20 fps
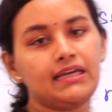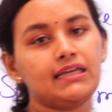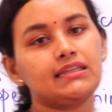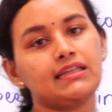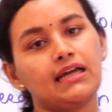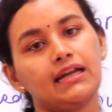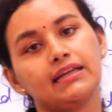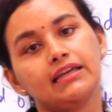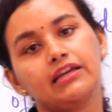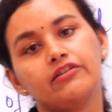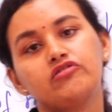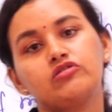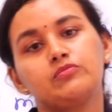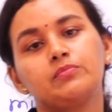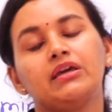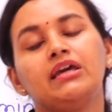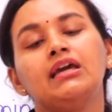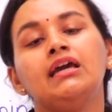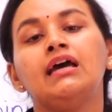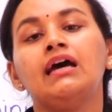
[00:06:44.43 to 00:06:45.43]
and that gives
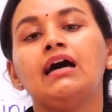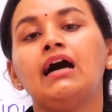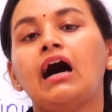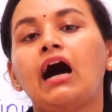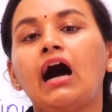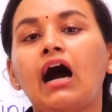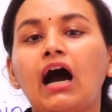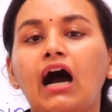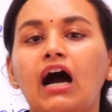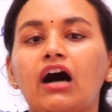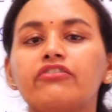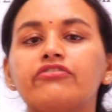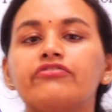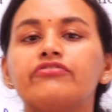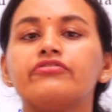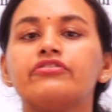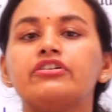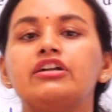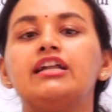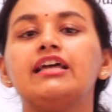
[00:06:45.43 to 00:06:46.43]
me
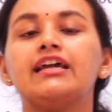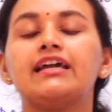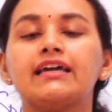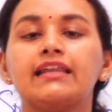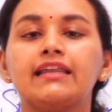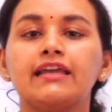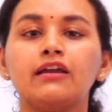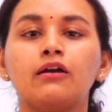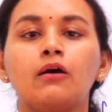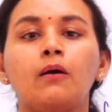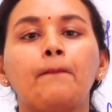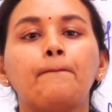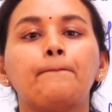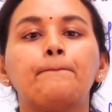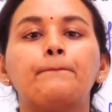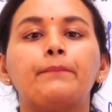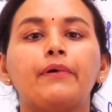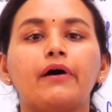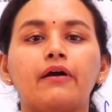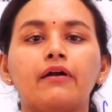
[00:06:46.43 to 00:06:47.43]
half degree
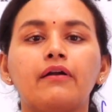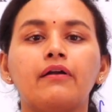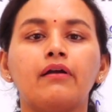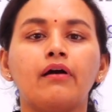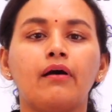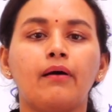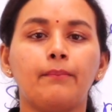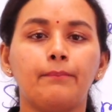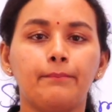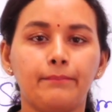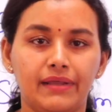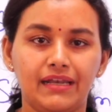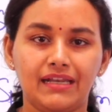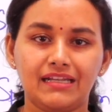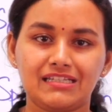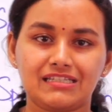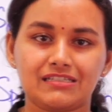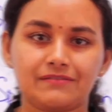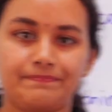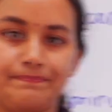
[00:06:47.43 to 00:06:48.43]
per minute.